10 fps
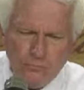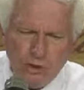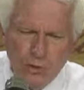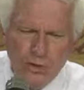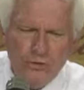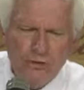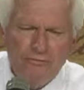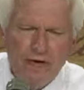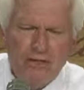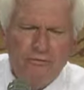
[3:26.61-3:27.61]
with your
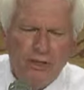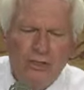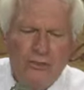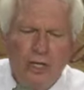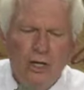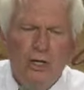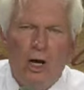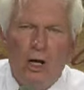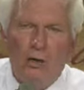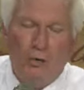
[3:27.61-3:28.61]
faithfulness
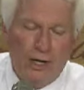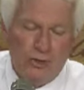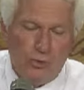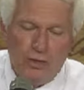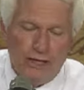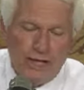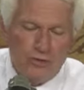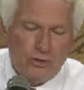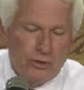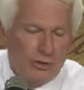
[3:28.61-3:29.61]
all around you? Well, the
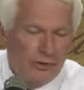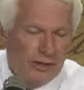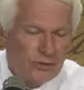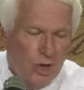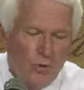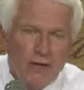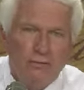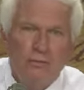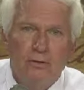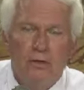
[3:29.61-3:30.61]
answer clearly is no one.
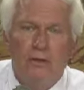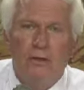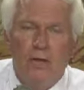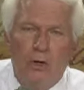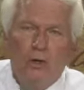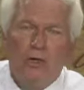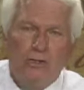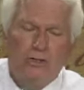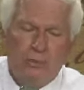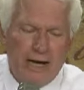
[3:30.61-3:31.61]
No one is
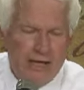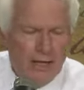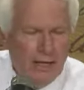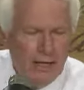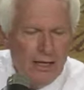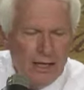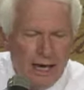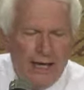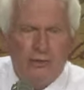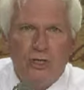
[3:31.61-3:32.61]
as mighty
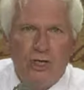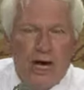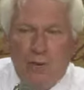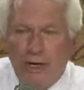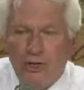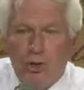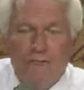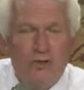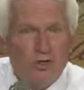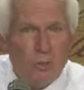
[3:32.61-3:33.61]
as Yahweh. So
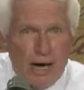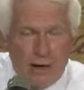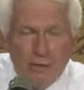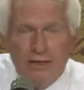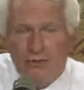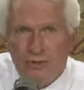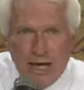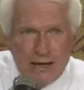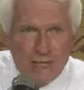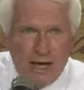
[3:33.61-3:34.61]
if his power is
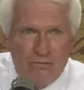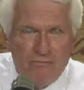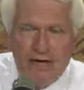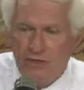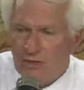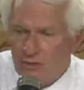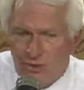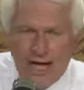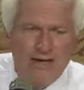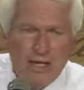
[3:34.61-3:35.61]
not manifest, it's
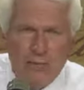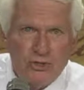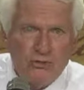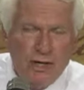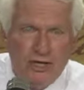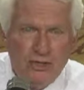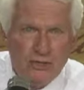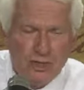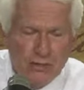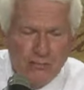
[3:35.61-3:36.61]
not demonstrated in
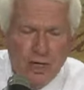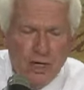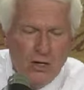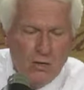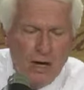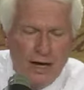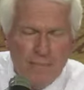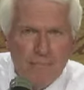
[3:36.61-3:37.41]
some way,